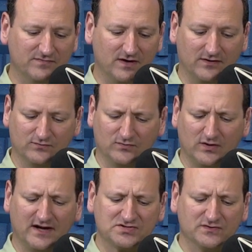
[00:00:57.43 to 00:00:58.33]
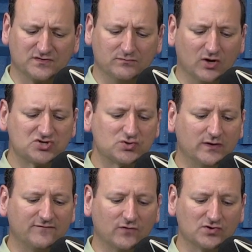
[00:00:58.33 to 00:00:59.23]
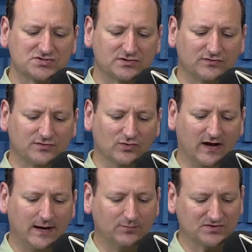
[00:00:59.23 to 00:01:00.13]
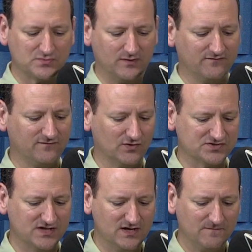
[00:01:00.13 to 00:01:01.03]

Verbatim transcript: uh, well, actually it was from March twenty-first through April twenty-first,